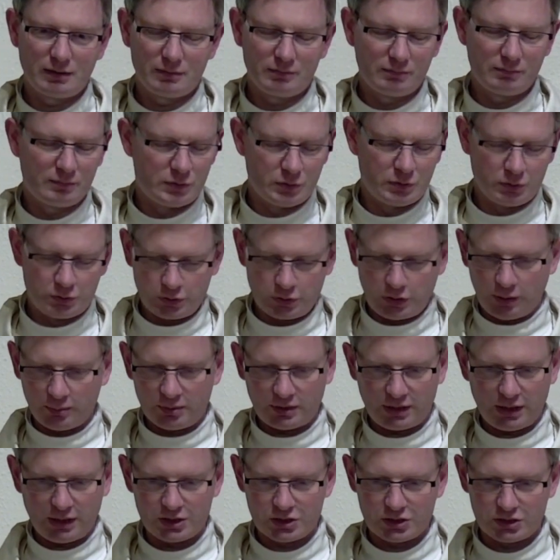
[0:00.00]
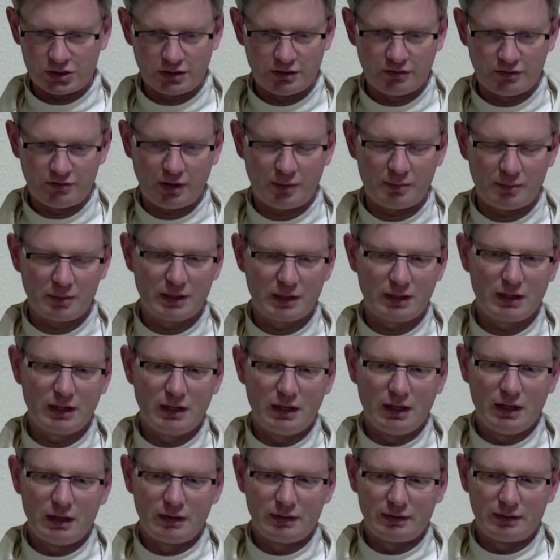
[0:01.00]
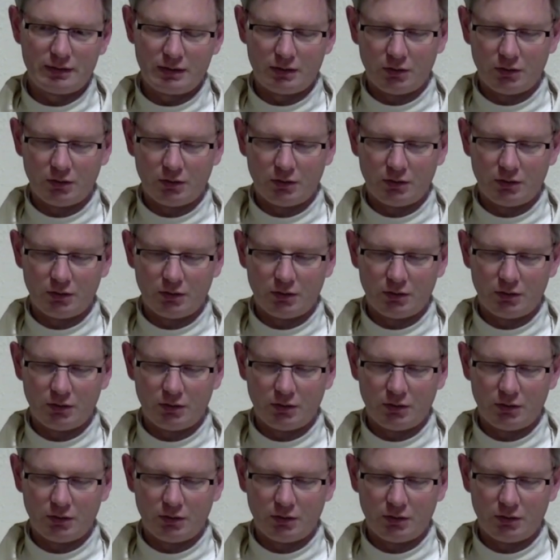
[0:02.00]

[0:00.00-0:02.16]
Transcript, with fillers: due to complications in the family, the